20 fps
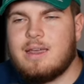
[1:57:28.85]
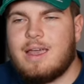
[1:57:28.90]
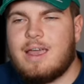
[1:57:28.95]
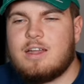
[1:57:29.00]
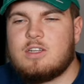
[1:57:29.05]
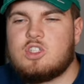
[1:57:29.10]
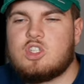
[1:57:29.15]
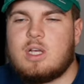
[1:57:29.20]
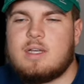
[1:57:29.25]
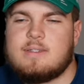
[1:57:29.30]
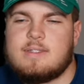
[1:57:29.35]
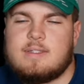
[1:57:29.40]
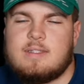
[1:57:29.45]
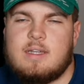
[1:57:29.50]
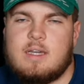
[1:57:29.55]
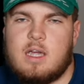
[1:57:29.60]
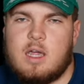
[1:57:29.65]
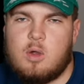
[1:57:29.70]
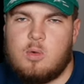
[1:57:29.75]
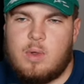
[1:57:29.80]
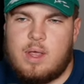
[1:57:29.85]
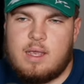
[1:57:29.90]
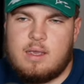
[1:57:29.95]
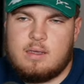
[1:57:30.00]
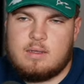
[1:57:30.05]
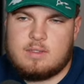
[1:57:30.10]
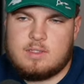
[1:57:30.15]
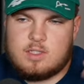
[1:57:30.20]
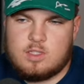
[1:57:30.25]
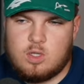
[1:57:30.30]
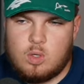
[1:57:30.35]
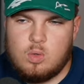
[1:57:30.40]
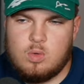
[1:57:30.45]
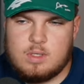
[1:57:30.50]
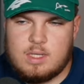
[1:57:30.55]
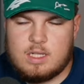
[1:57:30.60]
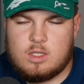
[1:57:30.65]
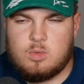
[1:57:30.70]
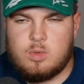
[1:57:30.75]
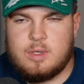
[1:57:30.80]
adjust the array so
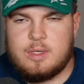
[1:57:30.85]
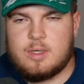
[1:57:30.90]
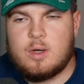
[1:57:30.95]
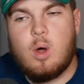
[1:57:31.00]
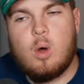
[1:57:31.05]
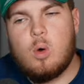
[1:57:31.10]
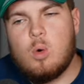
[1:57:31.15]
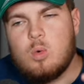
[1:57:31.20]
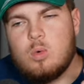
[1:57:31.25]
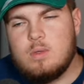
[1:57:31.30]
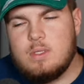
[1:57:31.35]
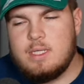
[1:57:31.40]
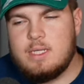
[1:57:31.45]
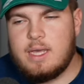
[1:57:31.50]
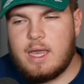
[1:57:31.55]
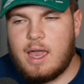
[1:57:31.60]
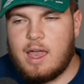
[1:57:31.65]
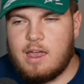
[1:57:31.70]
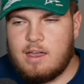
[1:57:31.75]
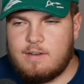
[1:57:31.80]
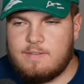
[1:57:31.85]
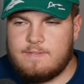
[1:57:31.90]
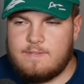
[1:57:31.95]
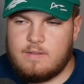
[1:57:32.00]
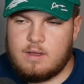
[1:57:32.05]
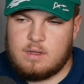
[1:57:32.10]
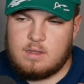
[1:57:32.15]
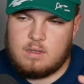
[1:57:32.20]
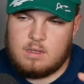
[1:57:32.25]
that we only have